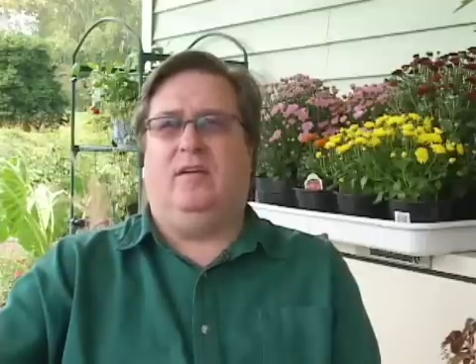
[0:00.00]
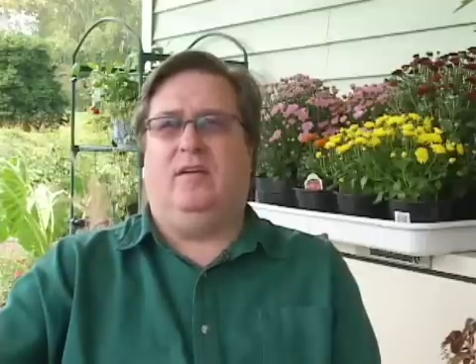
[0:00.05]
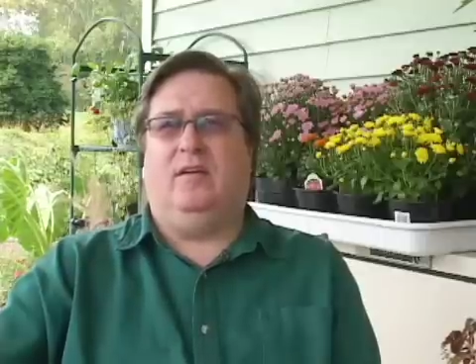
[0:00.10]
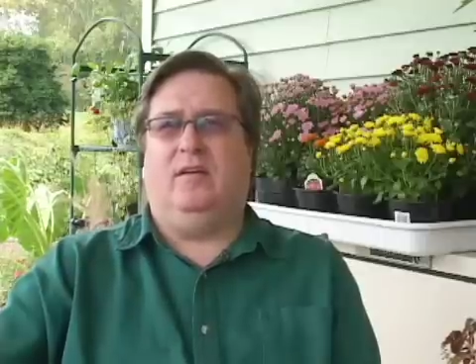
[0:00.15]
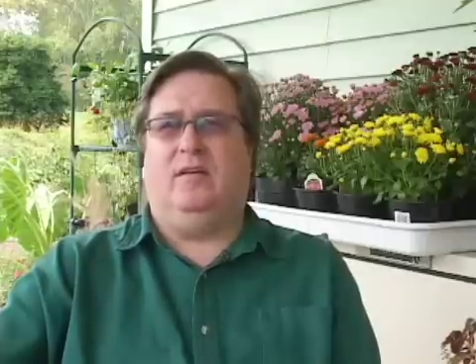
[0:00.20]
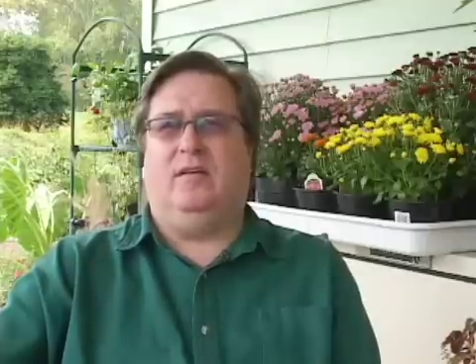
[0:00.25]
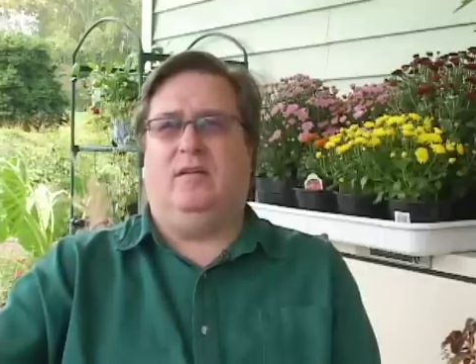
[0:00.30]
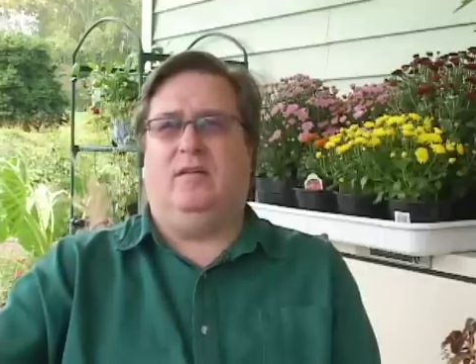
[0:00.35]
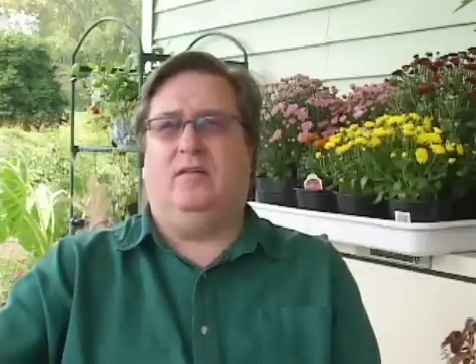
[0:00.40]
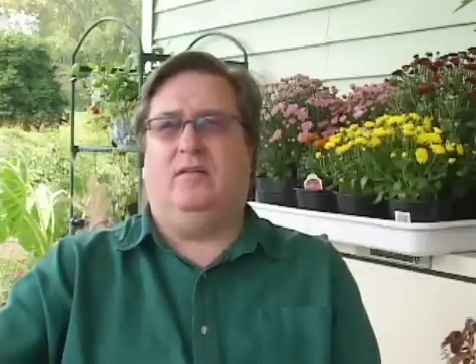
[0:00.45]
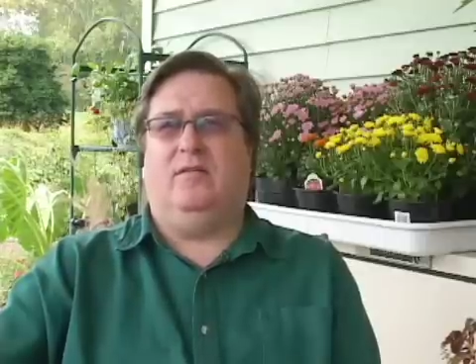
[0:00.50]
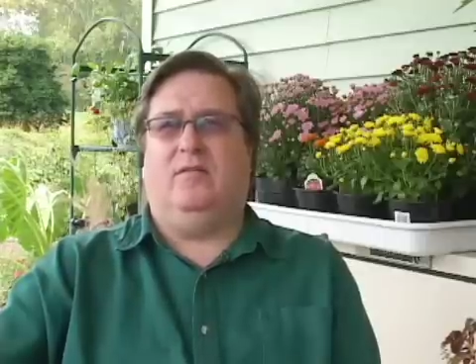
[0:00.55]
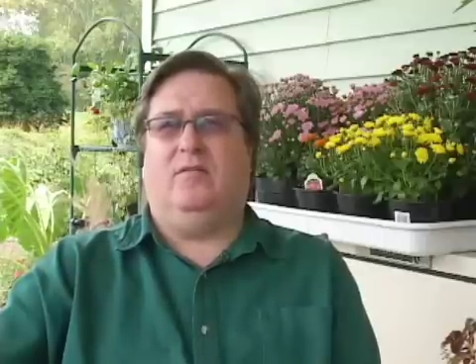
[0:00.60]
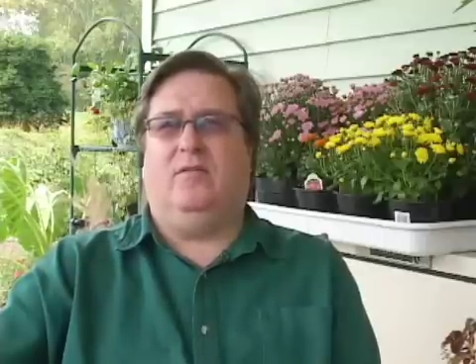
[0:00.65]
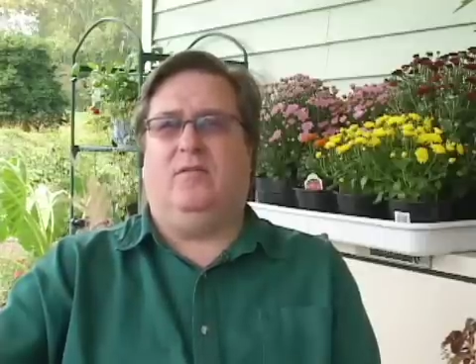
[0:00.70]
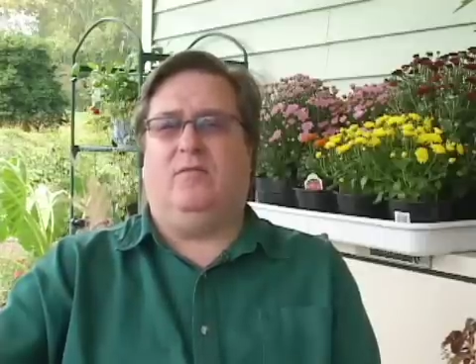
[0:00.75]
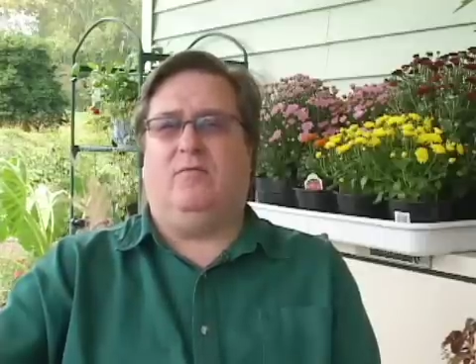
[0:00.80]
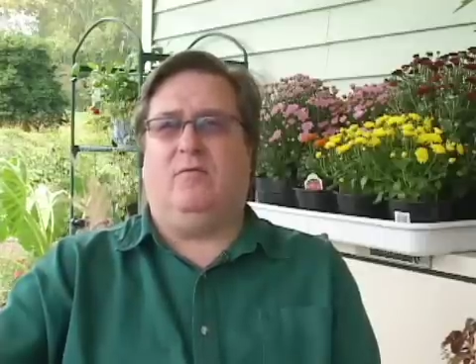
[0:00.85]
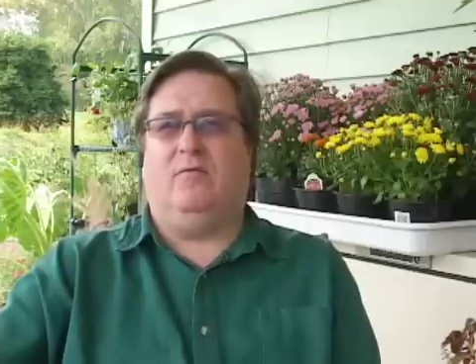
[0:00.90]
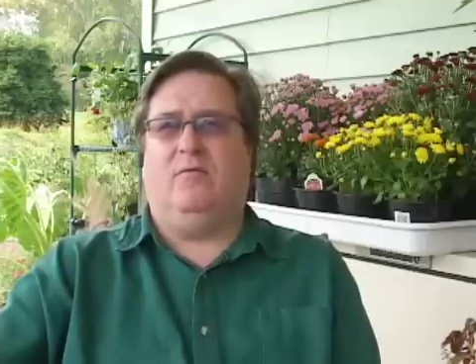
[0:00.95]
uh,
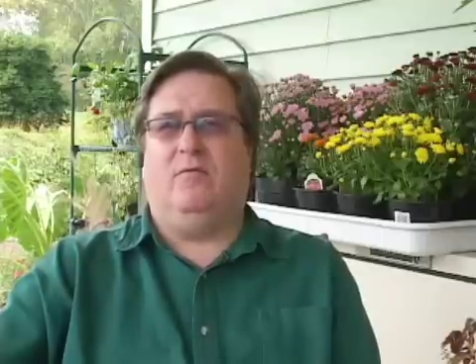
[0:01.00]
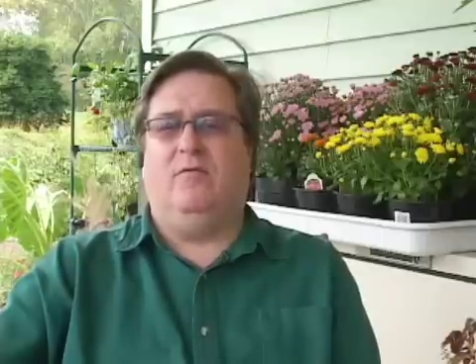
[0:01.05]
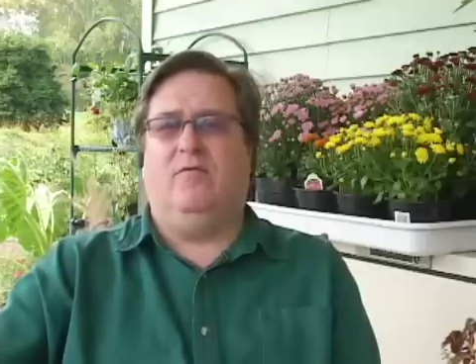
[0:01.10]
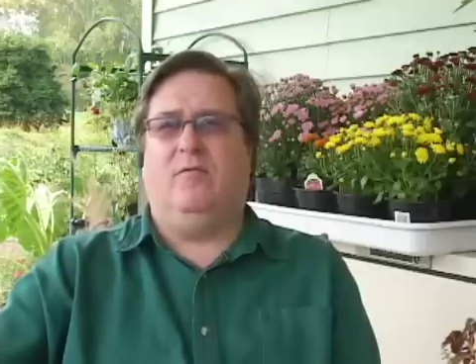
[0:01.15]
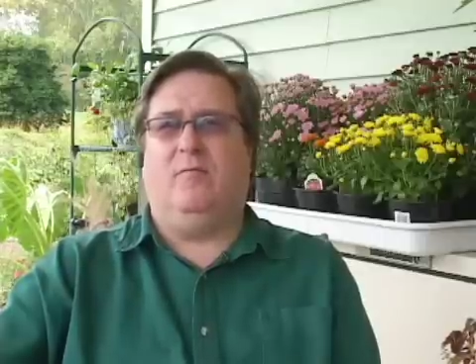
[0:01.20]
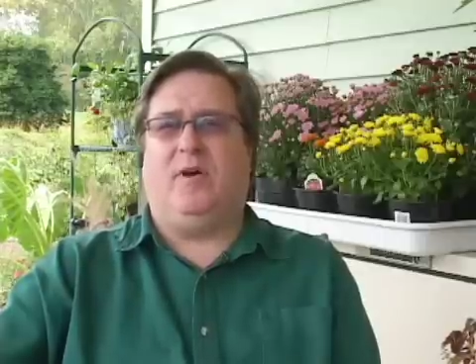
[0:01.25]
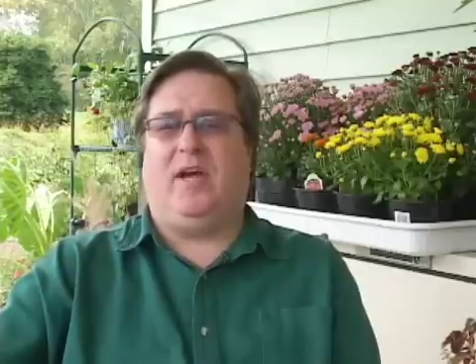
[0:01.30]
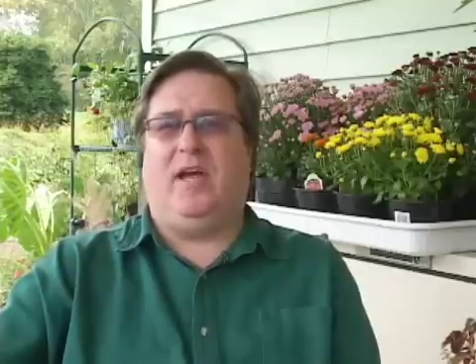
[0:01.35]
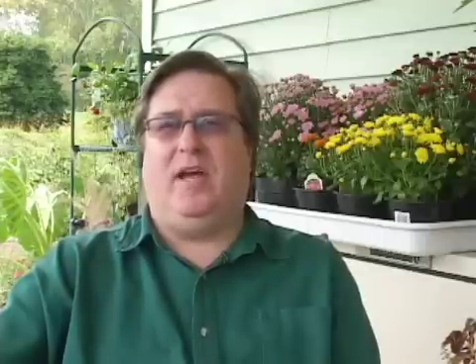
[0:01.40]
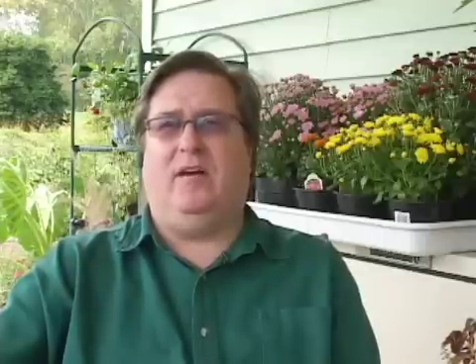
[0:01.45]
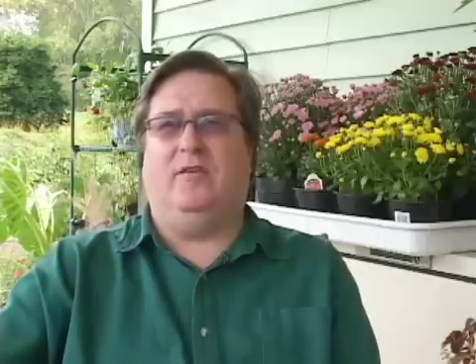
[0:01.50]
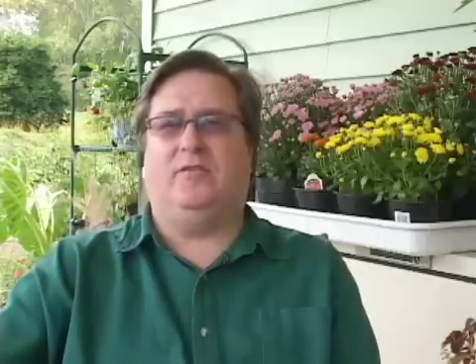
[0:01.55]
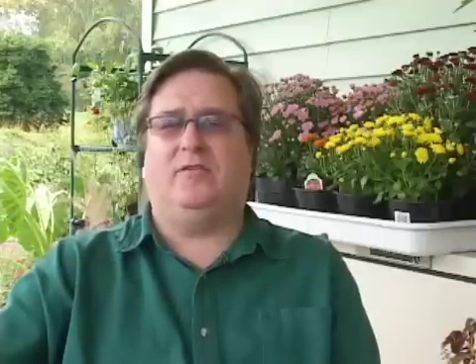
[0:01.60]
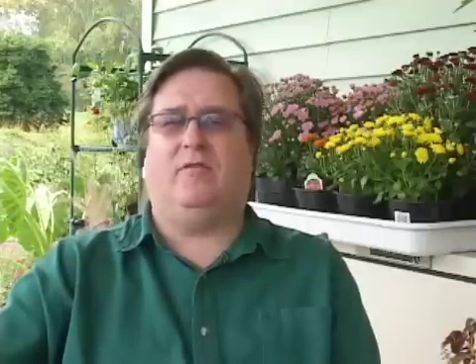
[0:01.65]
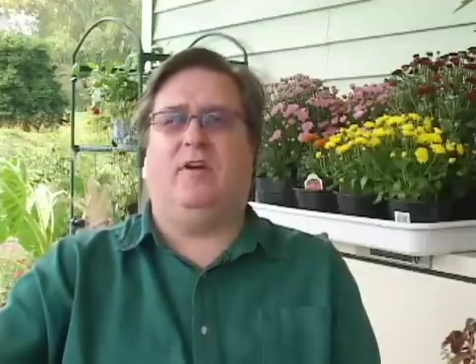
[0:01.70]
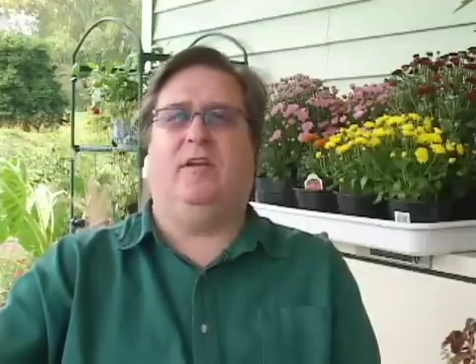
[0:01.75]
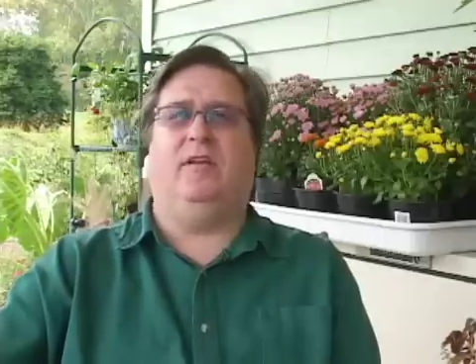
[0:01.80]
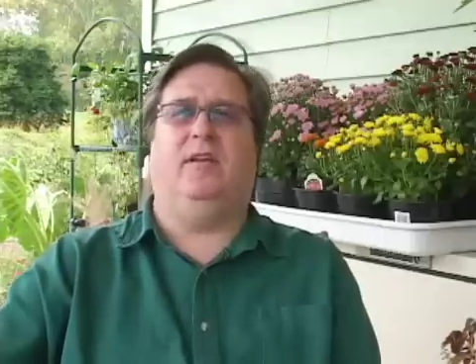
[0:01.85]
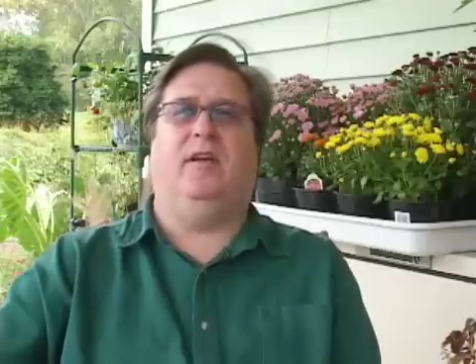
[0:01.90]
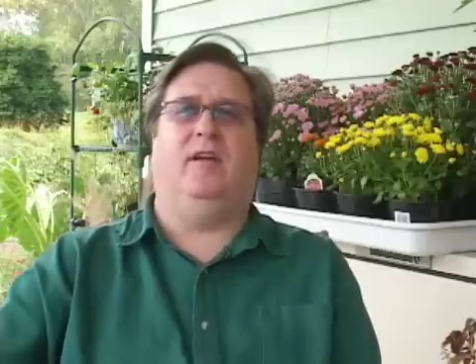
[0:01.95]
on the roof of my house
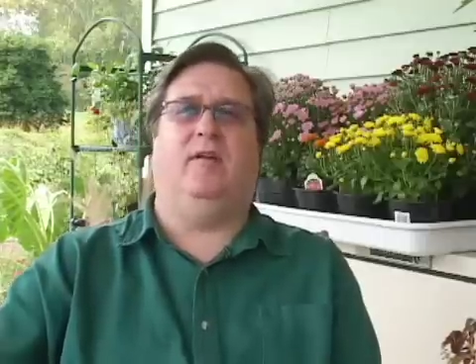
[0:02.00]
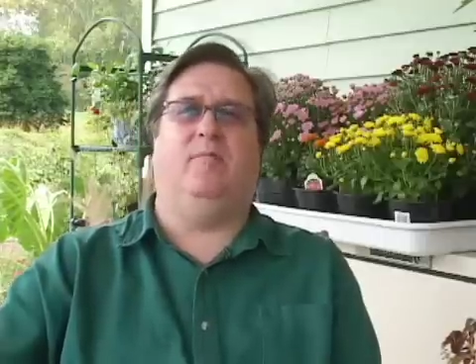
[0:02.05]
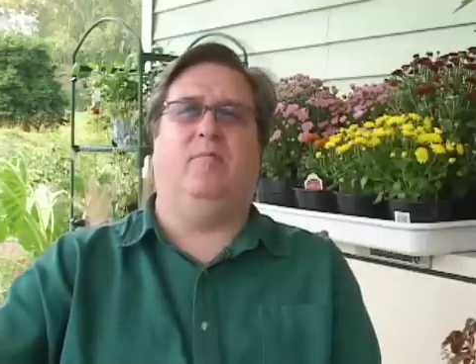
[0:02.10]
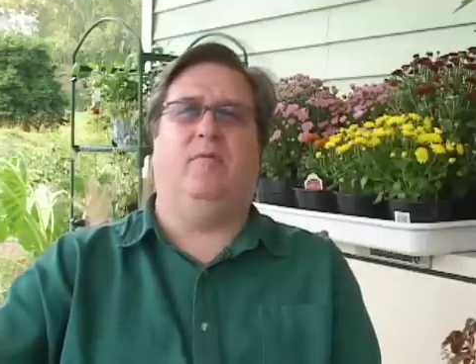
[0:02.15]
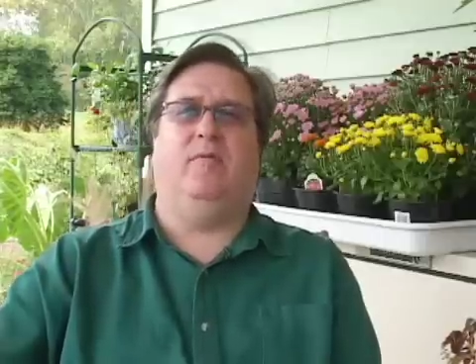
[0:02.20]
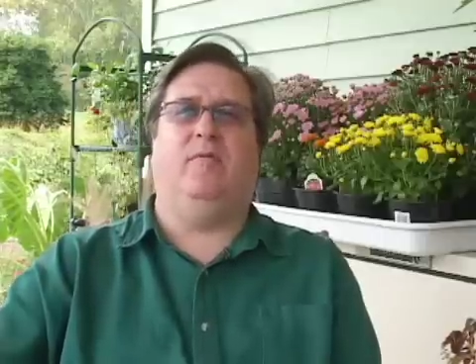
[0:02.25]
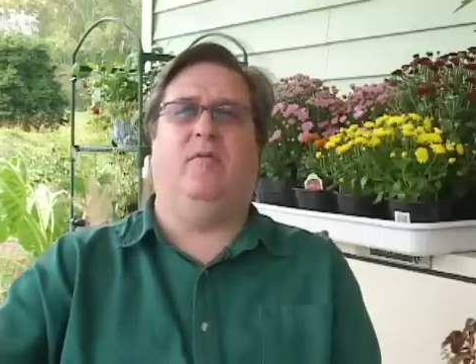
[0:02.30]
right now